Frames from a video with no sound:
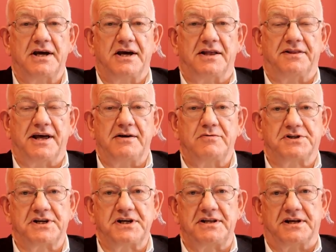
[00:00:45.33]
They would
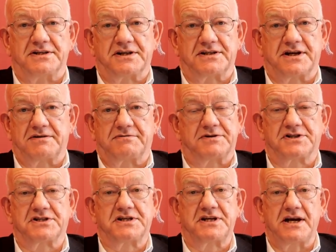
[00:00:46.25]
see this as a
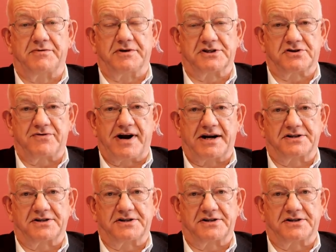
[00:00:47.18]
serious threat